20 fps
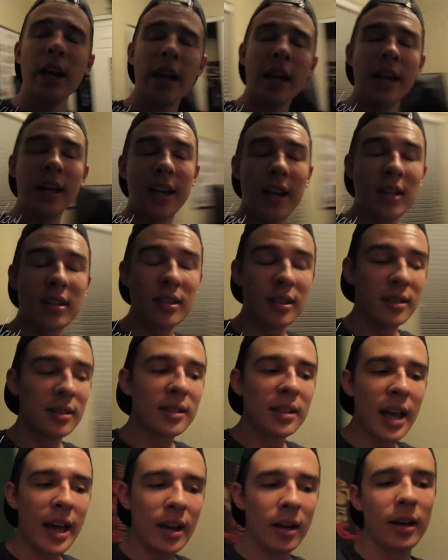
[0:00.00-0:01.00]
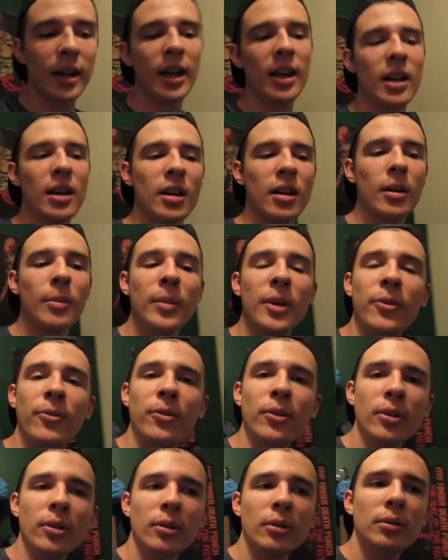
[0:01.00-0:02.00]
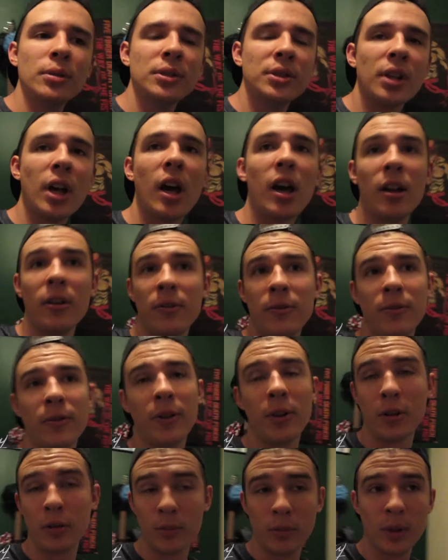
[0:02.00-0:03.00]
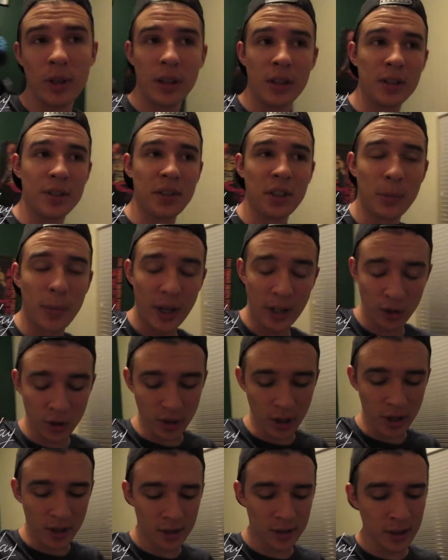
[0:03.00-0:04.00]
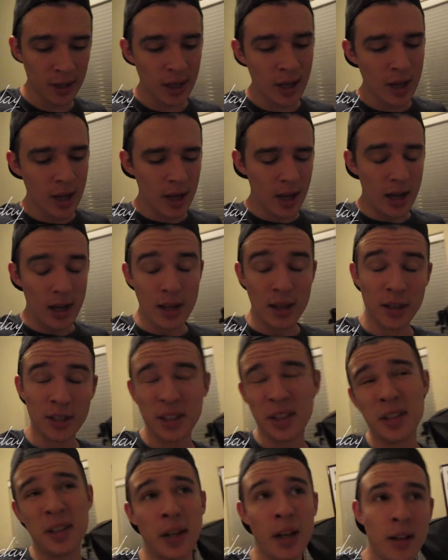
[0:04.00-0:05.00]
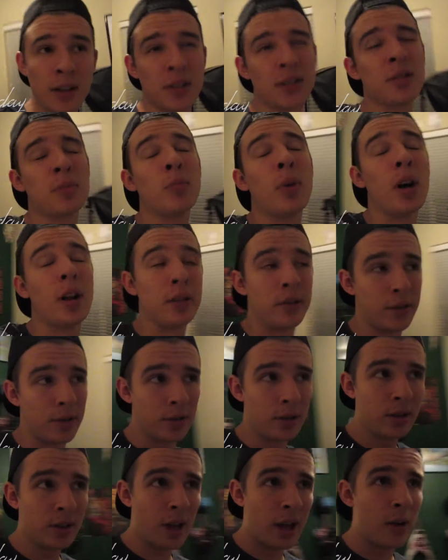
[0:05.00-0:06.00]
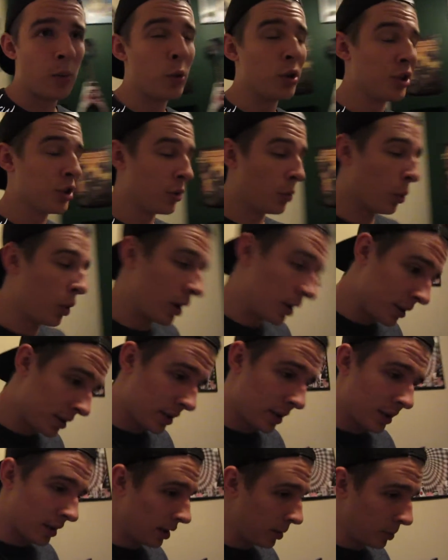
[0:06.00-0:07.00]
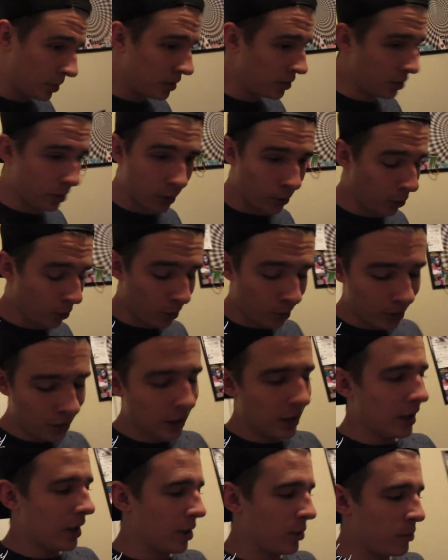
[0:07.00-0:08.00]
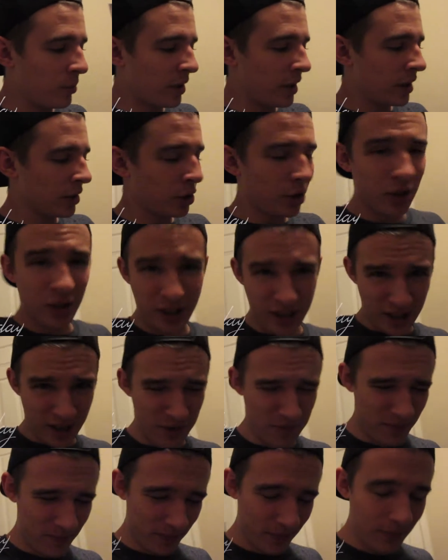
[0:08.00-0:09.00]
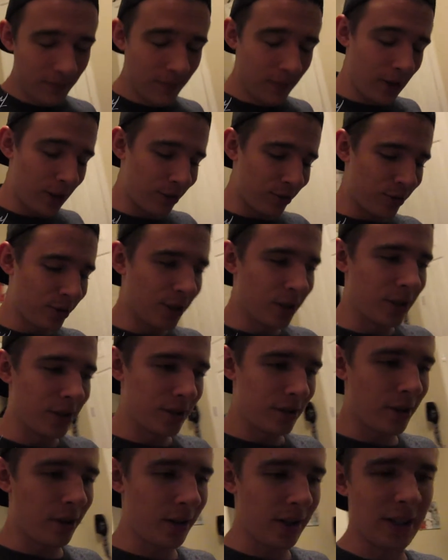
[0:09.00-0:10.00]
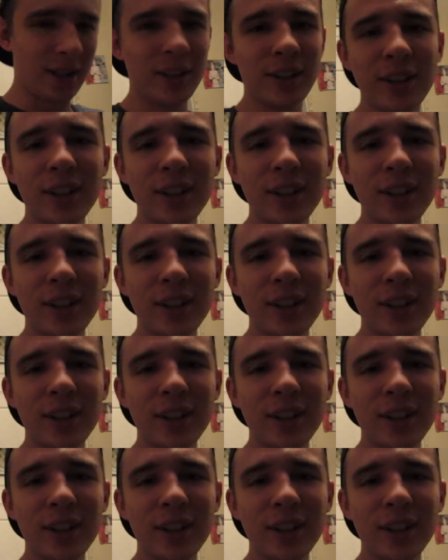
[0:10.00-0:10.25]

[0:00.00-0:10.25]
Hey guys, it's Saturday. Um, if you saw from the cinematic shots, this is not sponsored. I wish it was. That'd be so cool. But Cooking... Oh goodness, sorry.